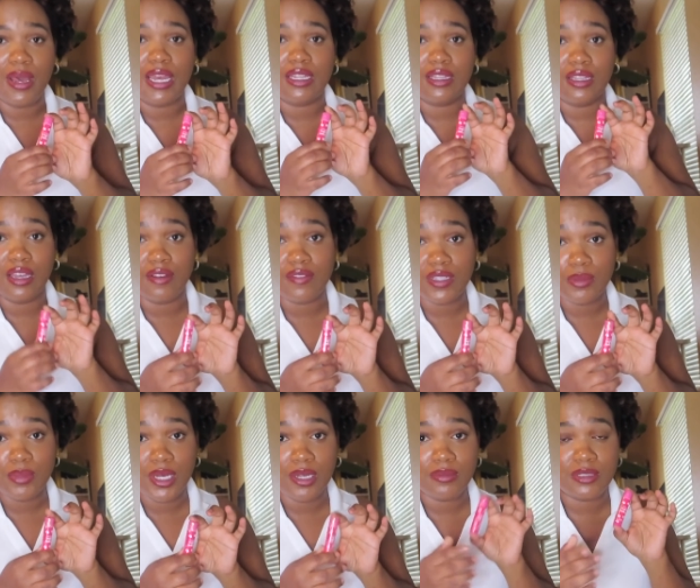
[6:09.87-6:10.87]
I love
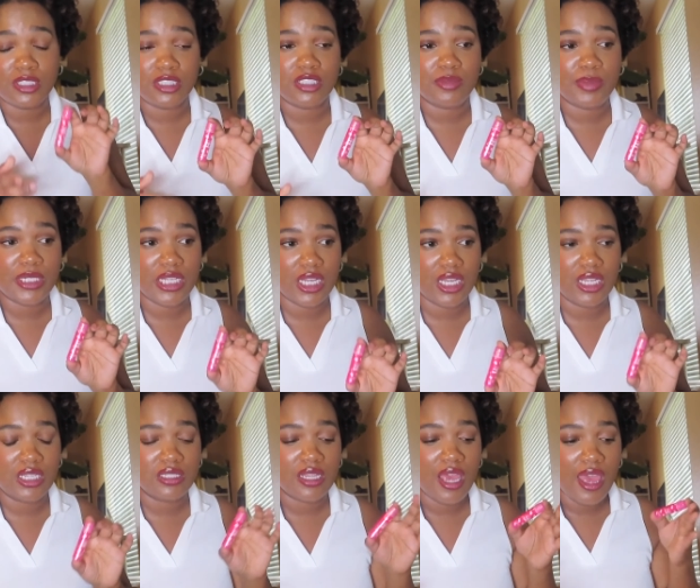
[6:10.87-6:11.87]
lip balms just
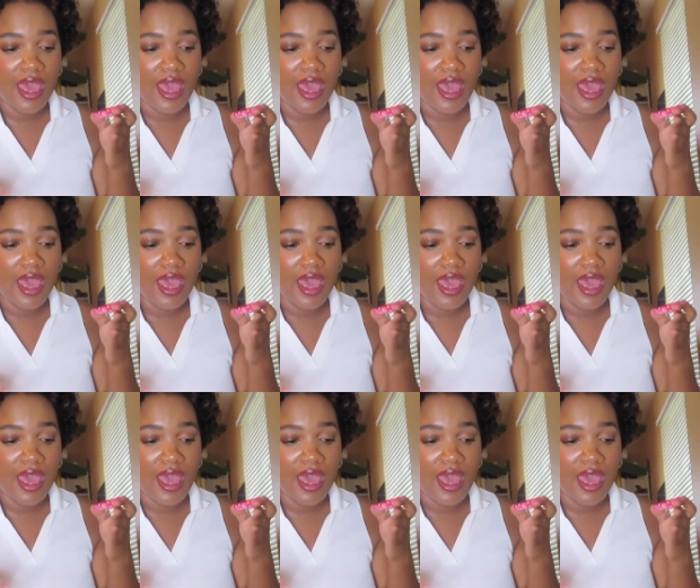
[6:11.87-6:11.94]
because